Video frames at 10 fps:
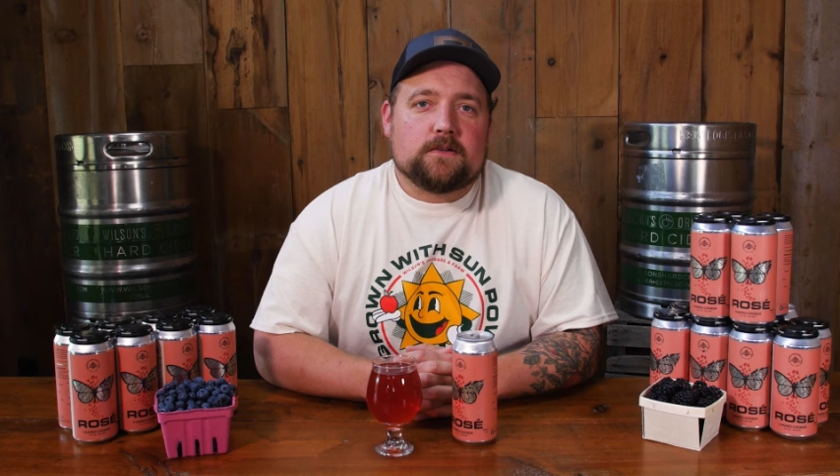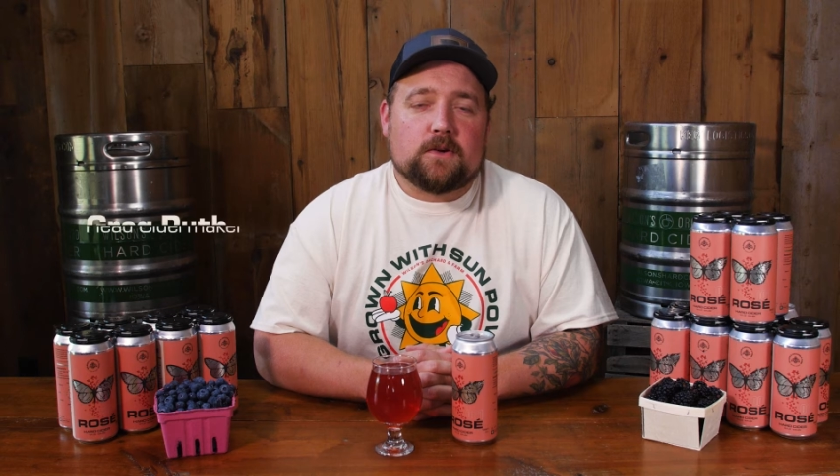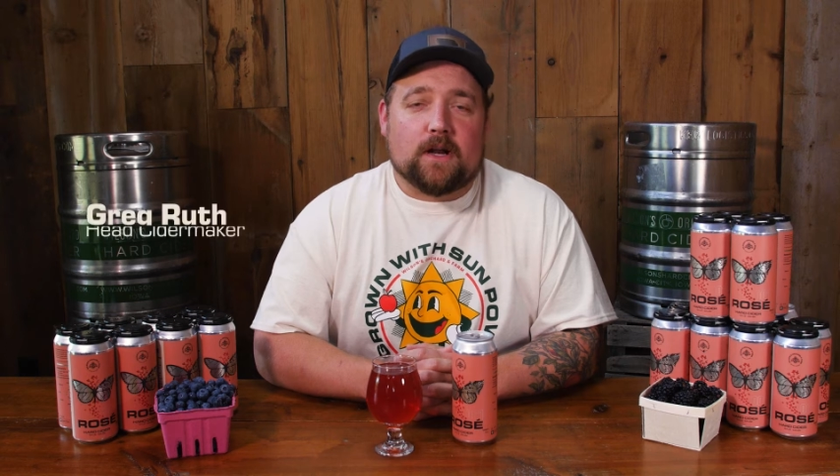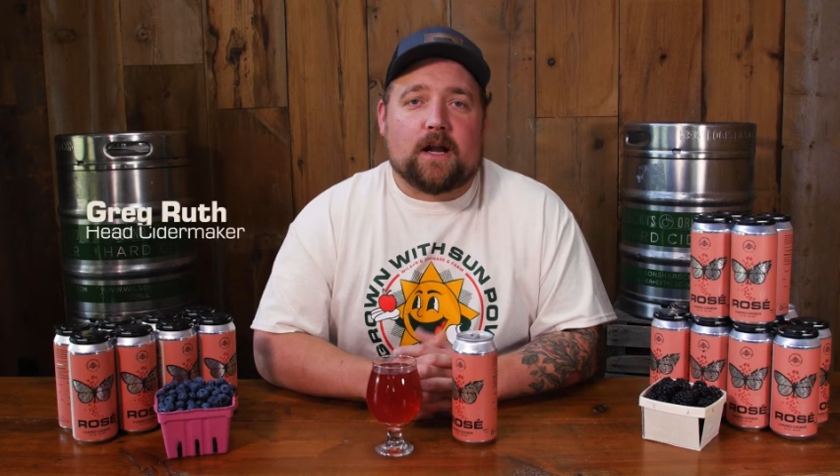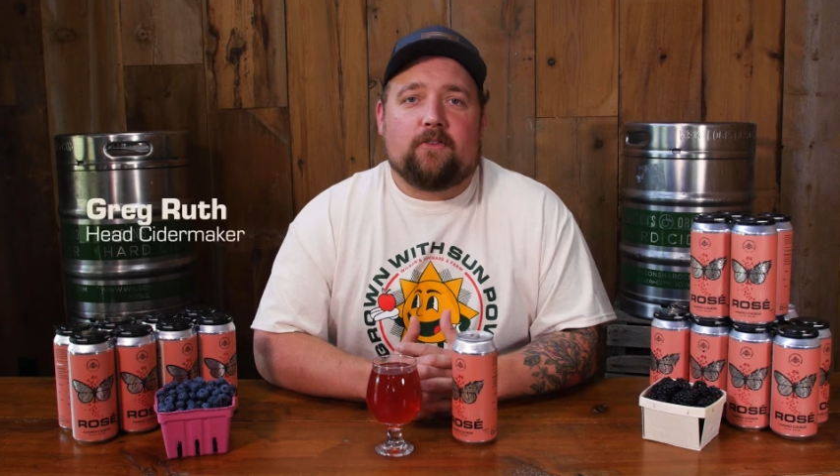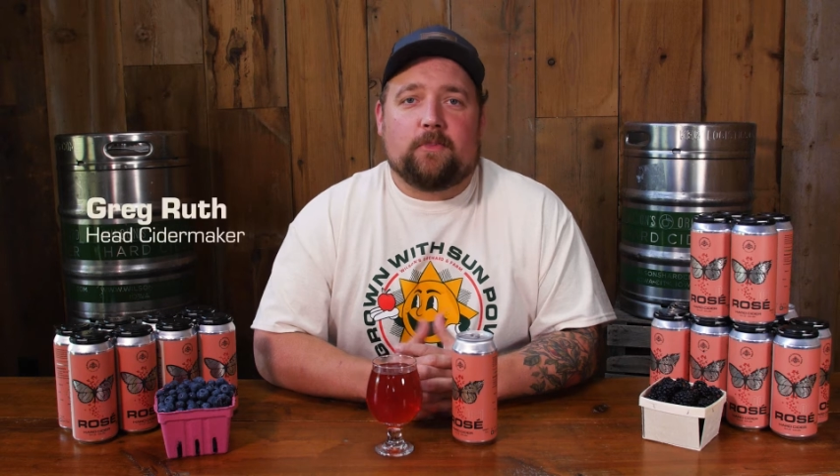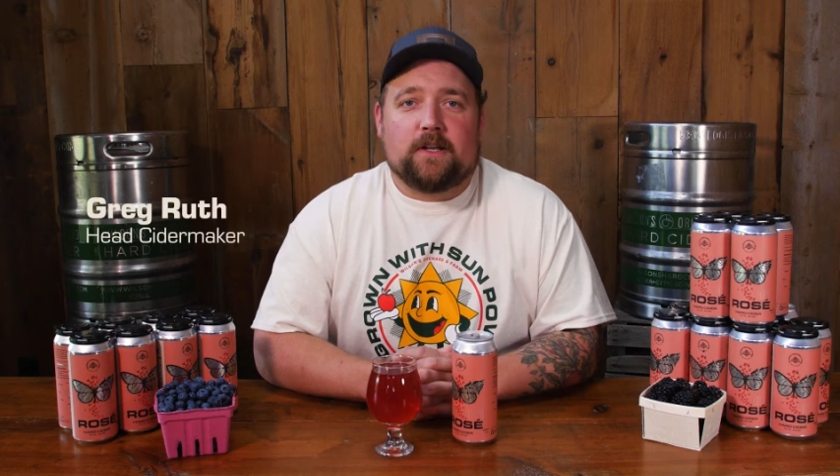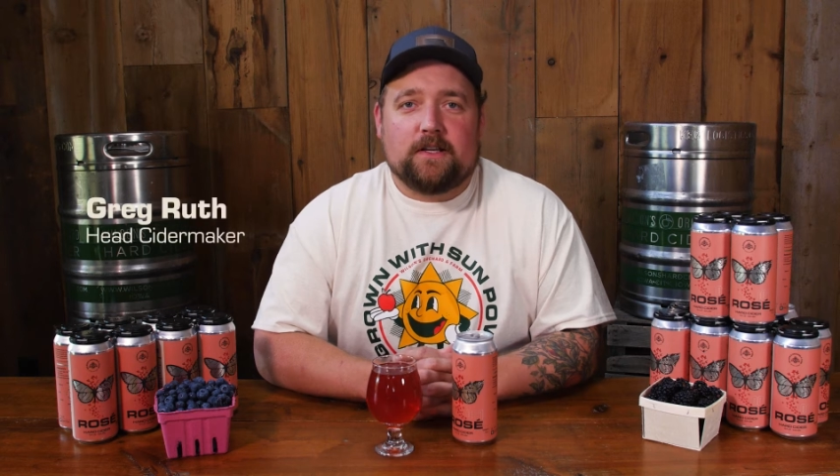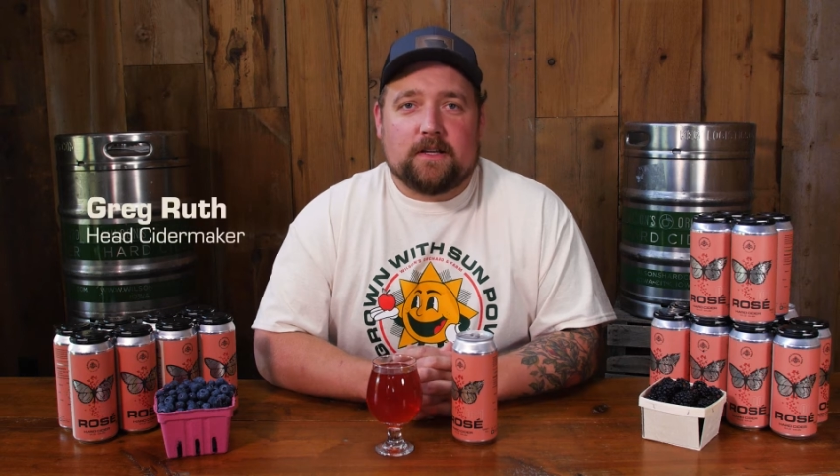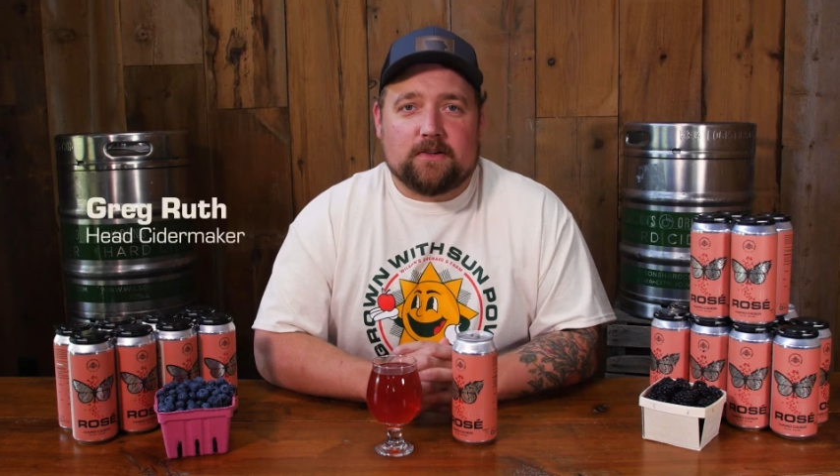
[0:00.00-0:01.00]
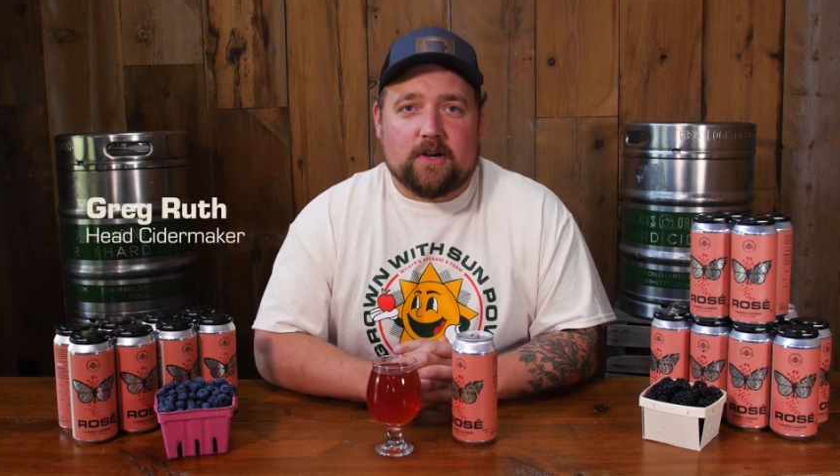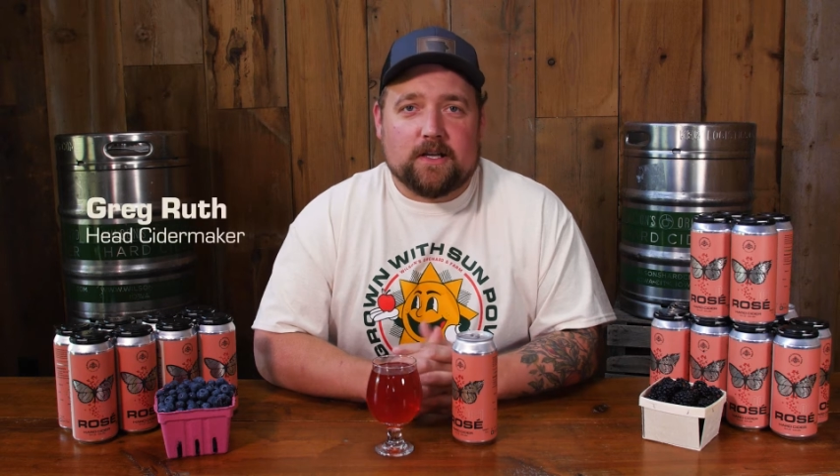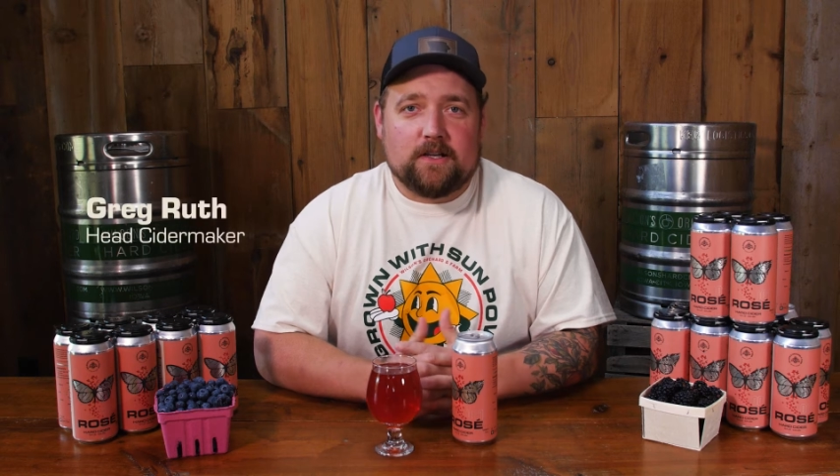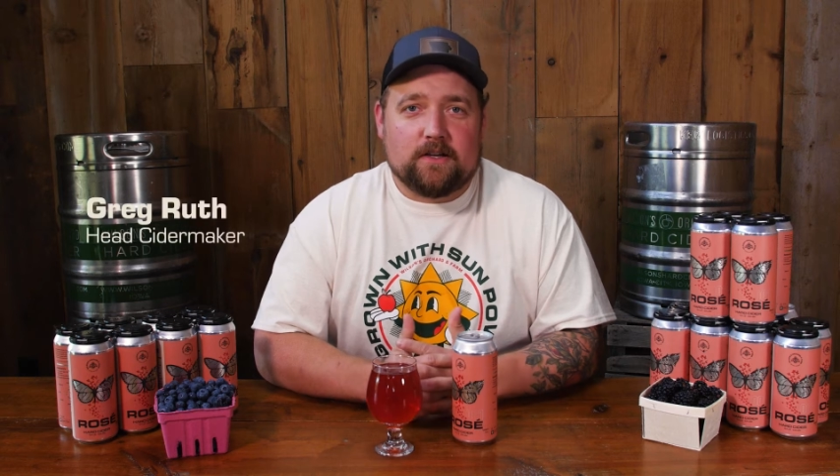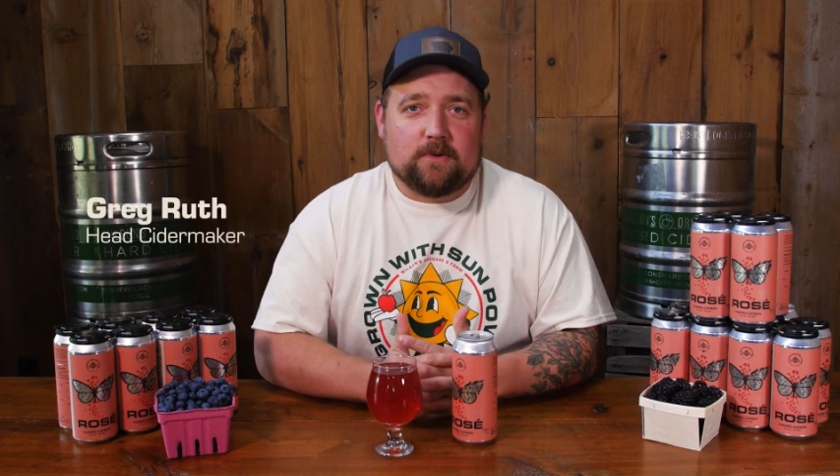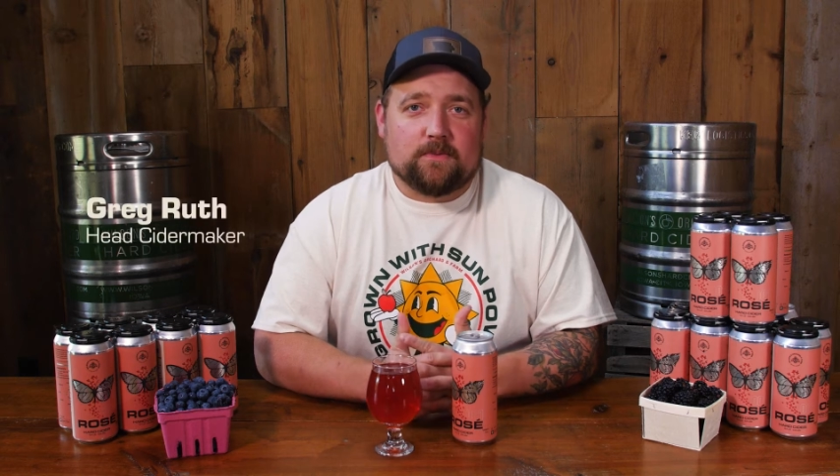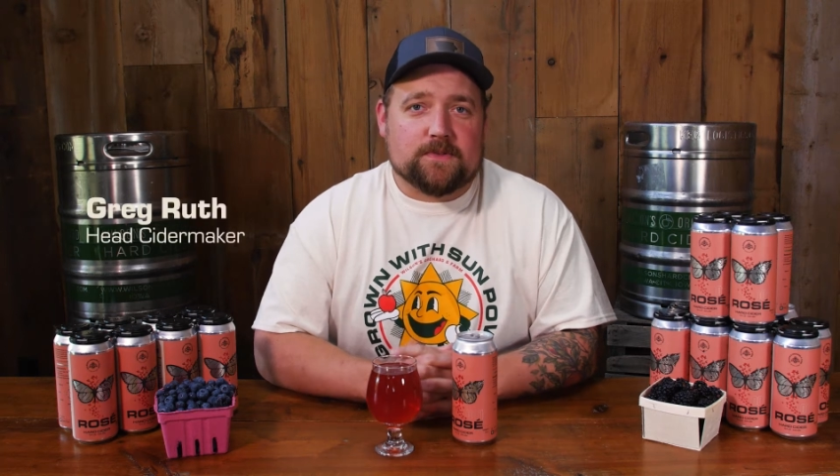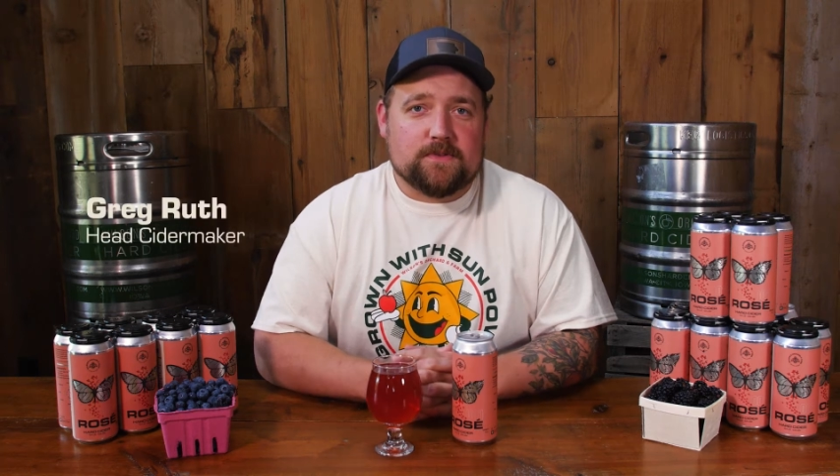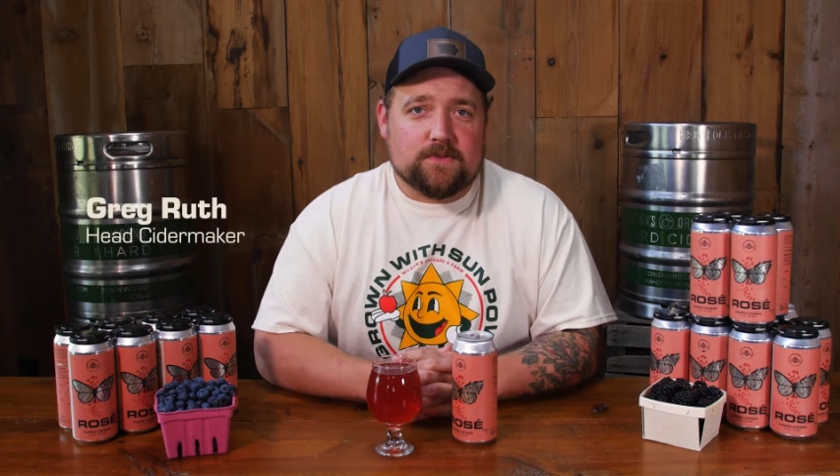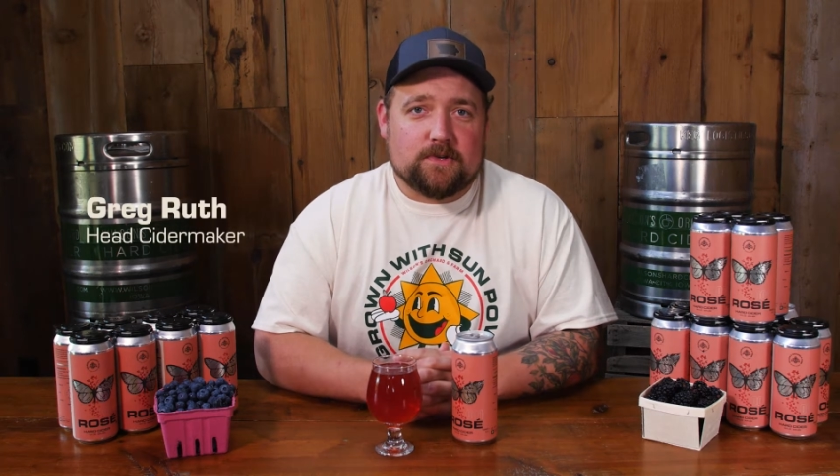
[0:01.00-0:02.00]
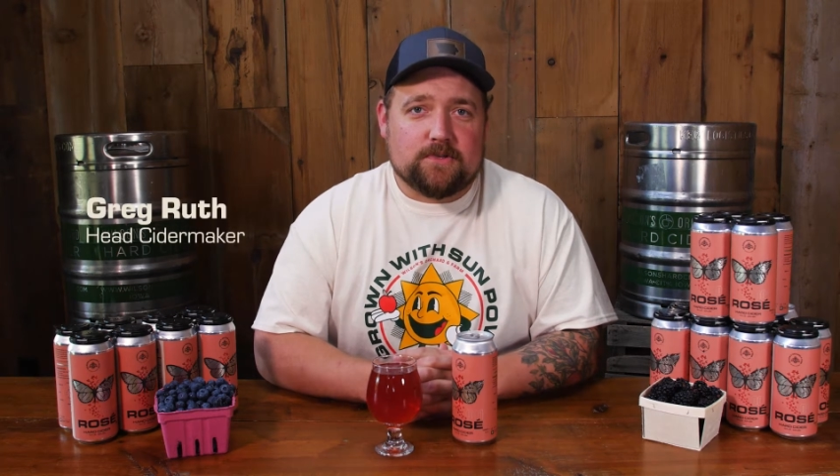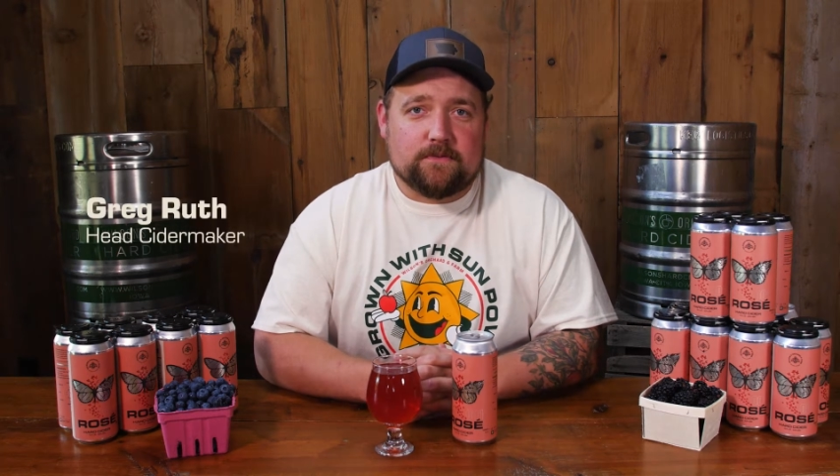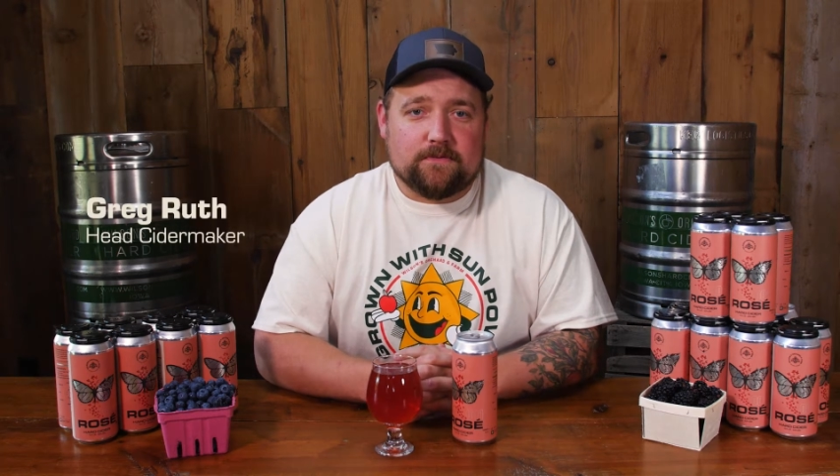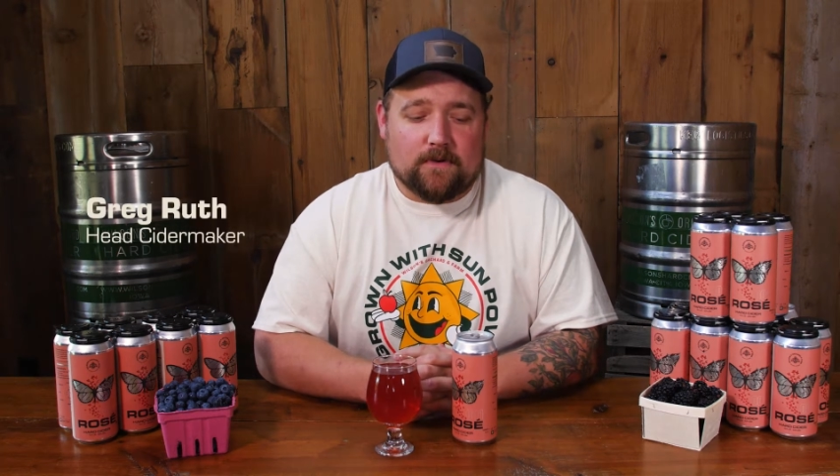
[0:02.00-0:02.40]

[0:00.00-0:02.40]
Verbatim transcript: What's going on everybody? Greg here with Wilson's Orchard and